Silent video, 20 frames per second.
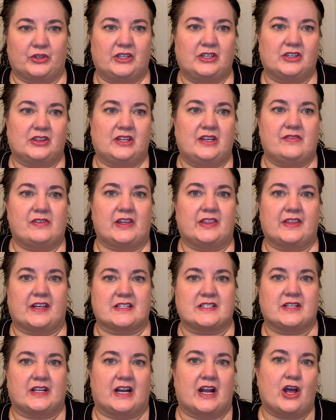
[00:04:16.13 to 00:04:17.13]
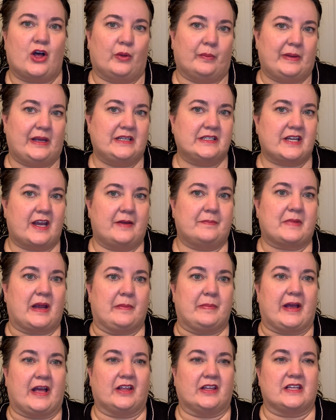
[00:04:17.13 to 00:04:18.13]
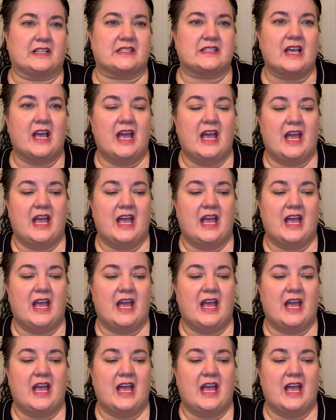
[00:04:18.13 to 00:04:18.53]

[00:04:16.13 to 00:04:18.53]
good leave-in that's gonna help maintain my balance